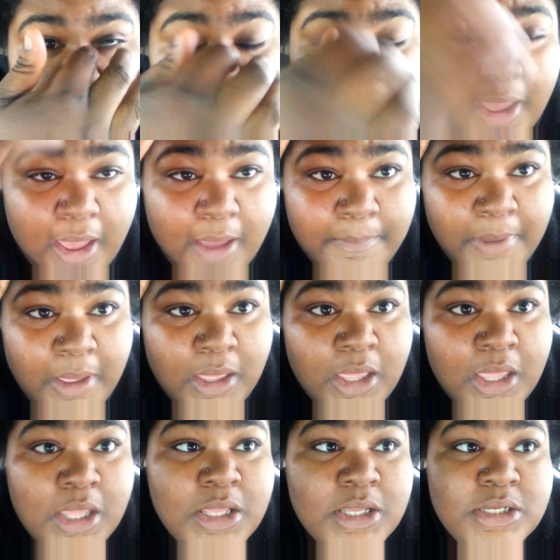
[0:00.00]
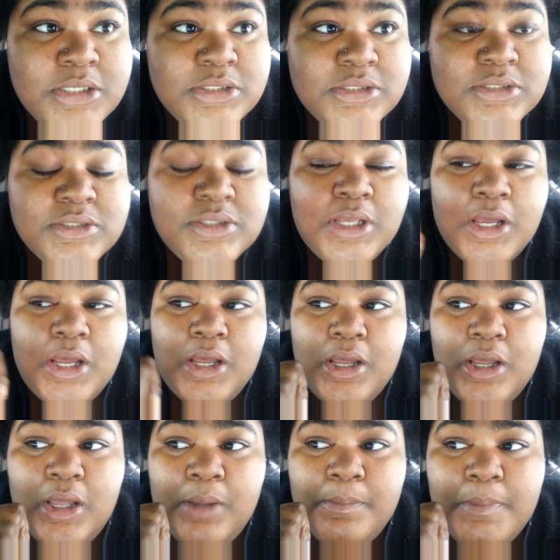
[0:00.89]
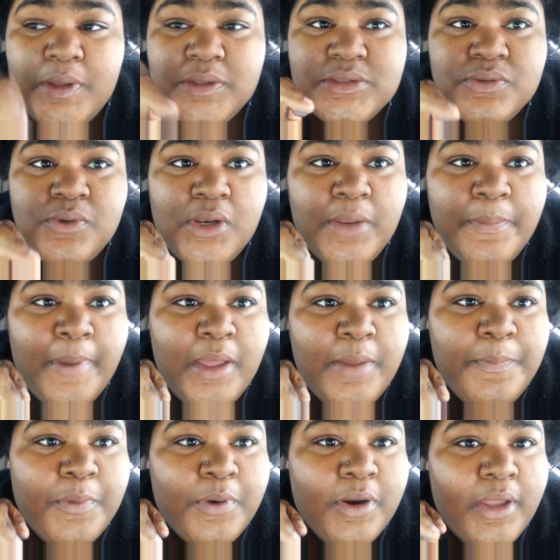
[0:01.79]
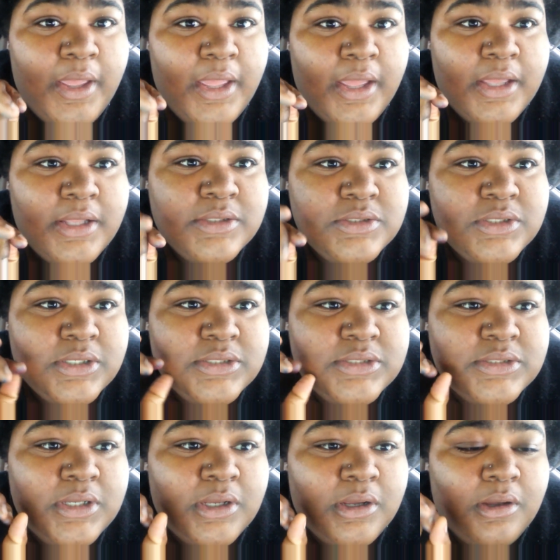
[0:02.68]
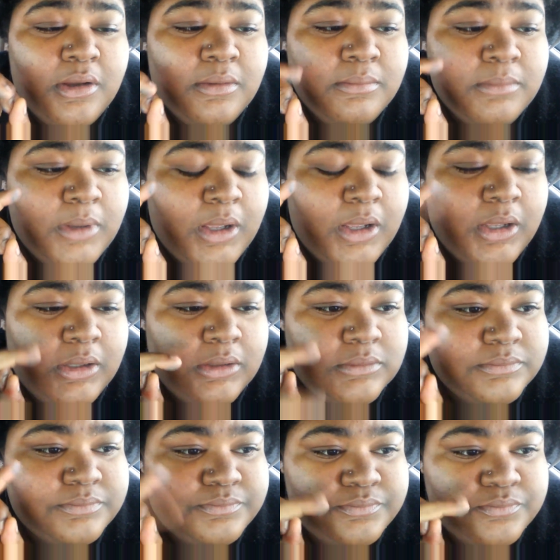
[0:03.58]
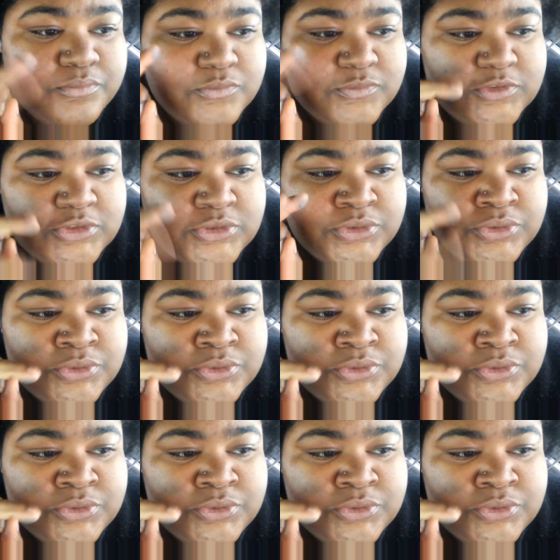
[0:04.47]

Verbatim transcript: grab some toilet paper and some um,